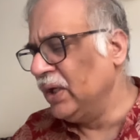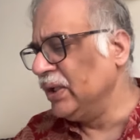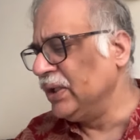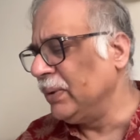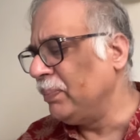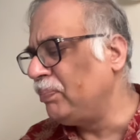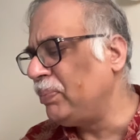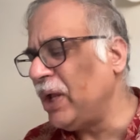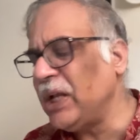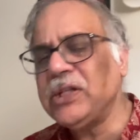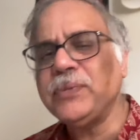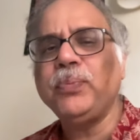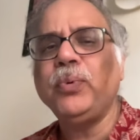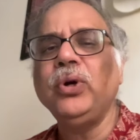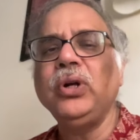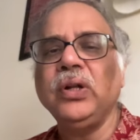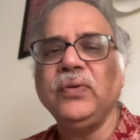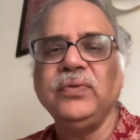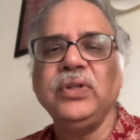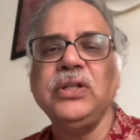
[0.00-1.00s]
The plus
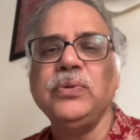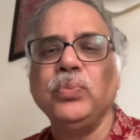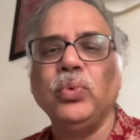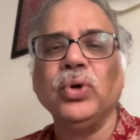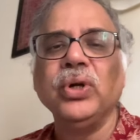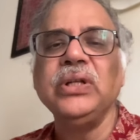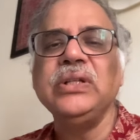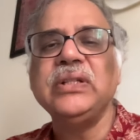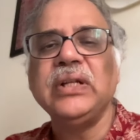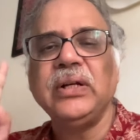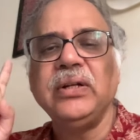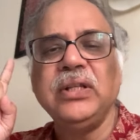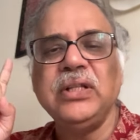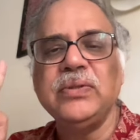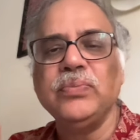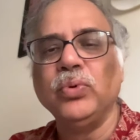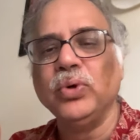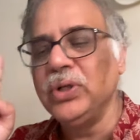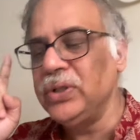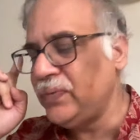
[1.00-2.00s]
point of this book is that
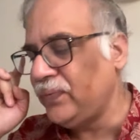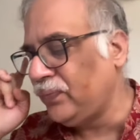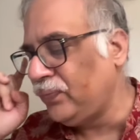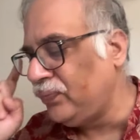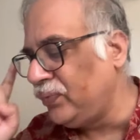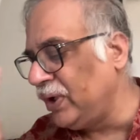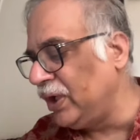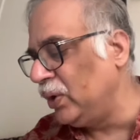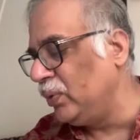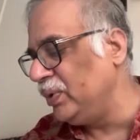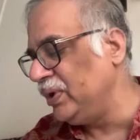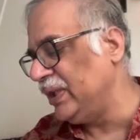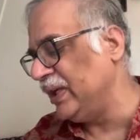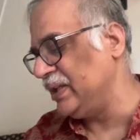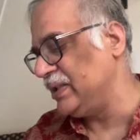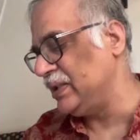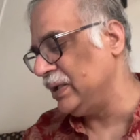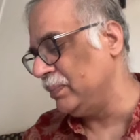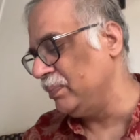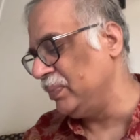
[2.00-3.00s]
this book is filled with
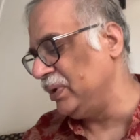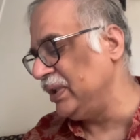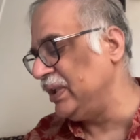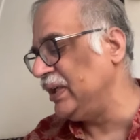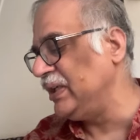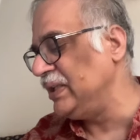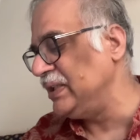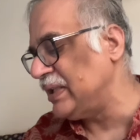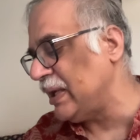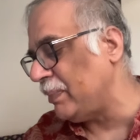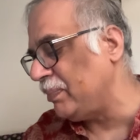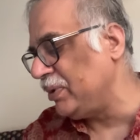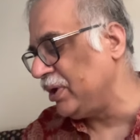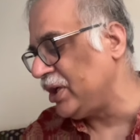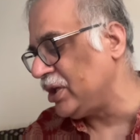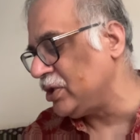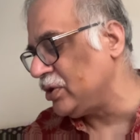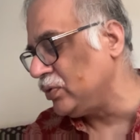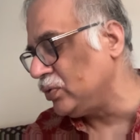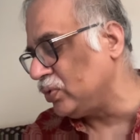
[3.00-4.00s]
examples. Then is
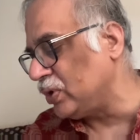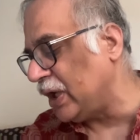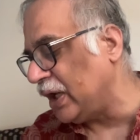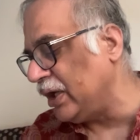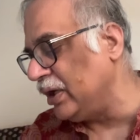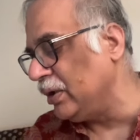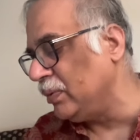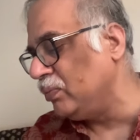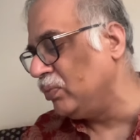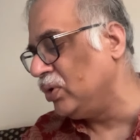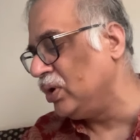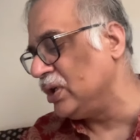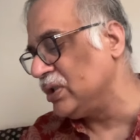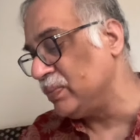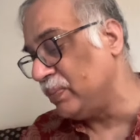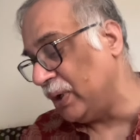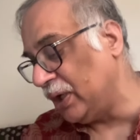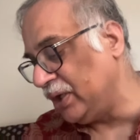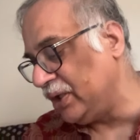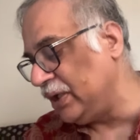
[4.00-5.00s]
application to random walks,
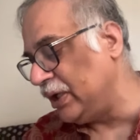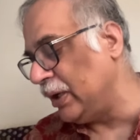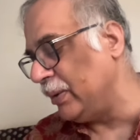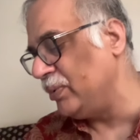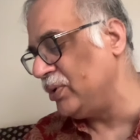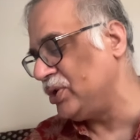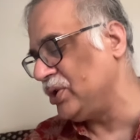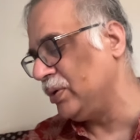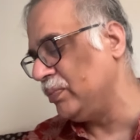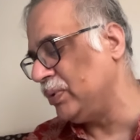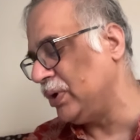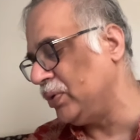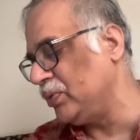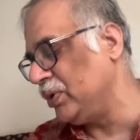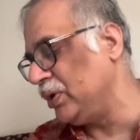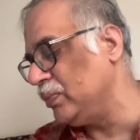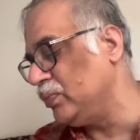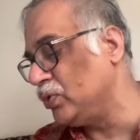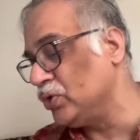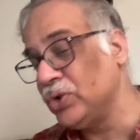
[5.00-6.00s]
multidimensional
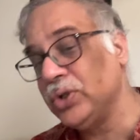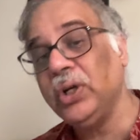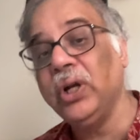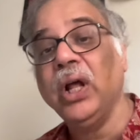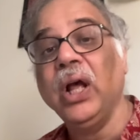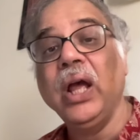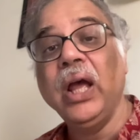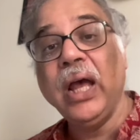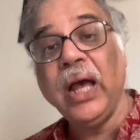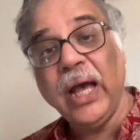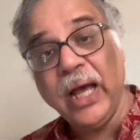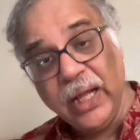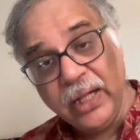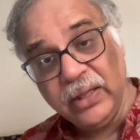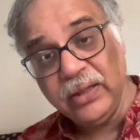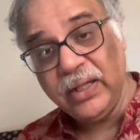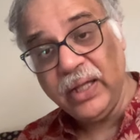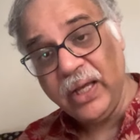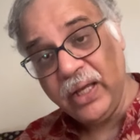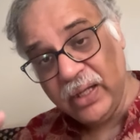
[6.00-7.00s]
Brownian motion,
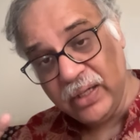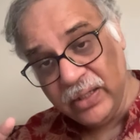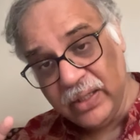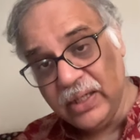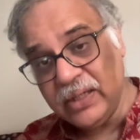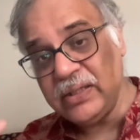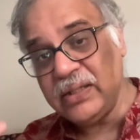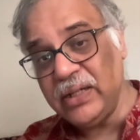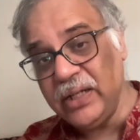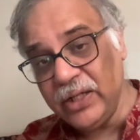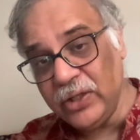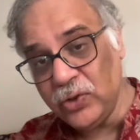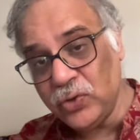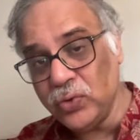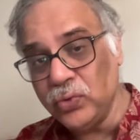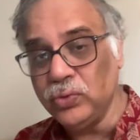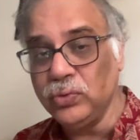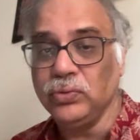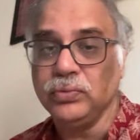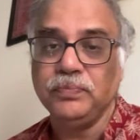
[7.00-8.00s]
and there's link
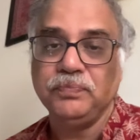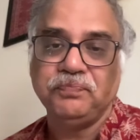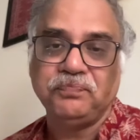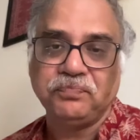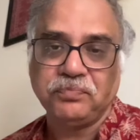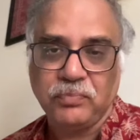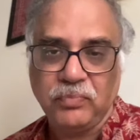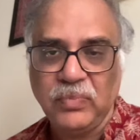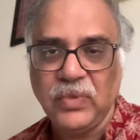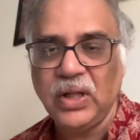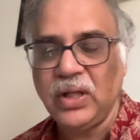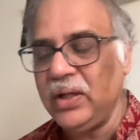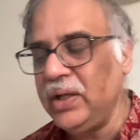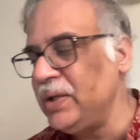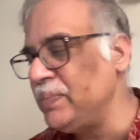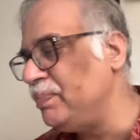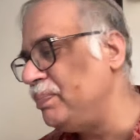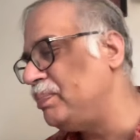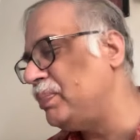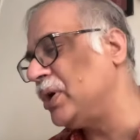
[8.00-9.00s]
to
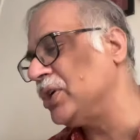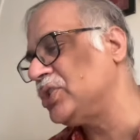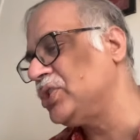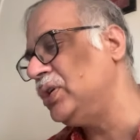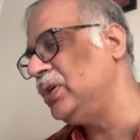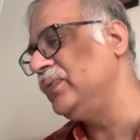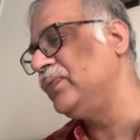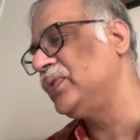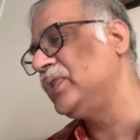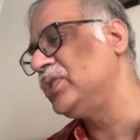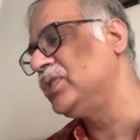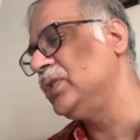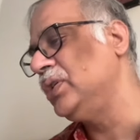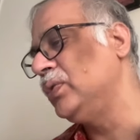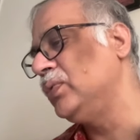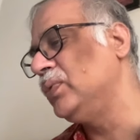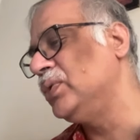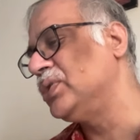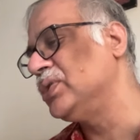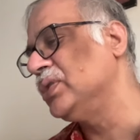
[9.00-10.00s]
partial differential
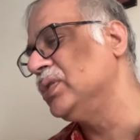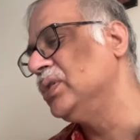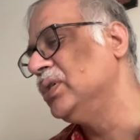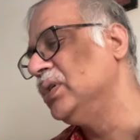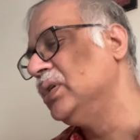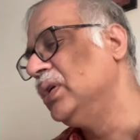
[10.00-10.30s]
equation.